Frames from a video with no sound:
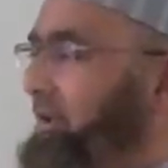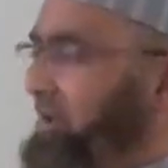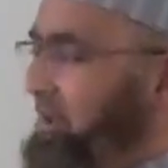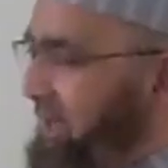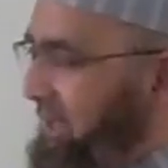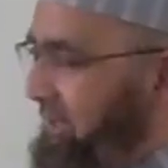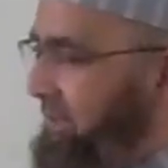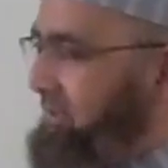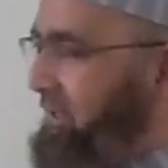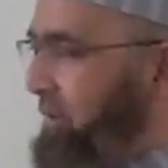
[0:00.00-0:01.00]
He
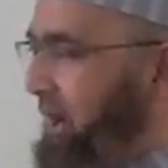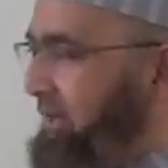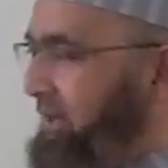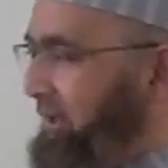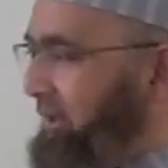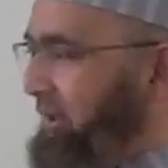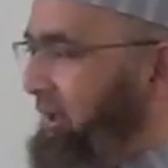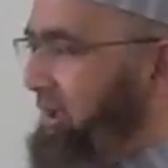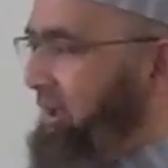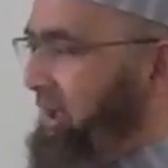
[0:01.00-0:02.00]
is inviting,
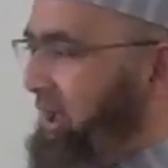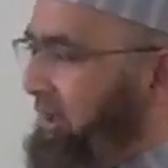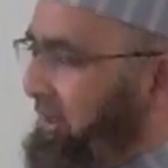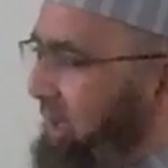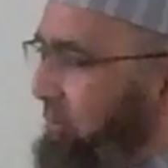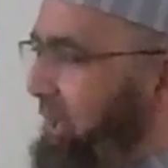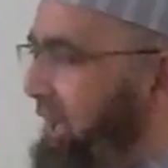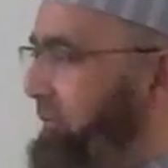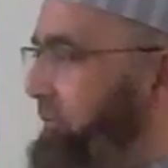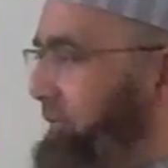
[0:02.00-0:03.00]
and Allah will
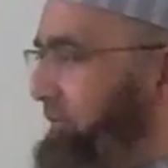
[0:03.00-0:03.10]
help.